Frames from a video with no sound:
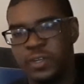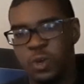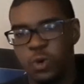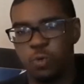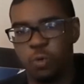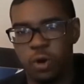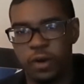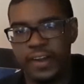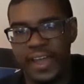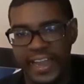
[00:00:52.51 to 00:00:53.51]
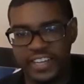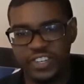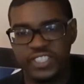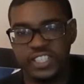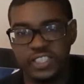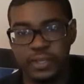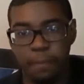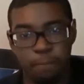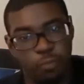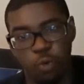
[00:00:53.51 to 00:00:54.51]
who are actually just
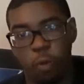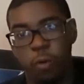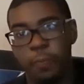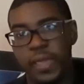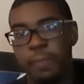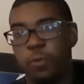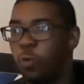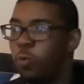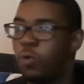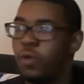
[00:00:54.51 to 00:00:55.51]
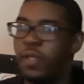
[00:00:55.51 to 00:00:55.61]
normal people,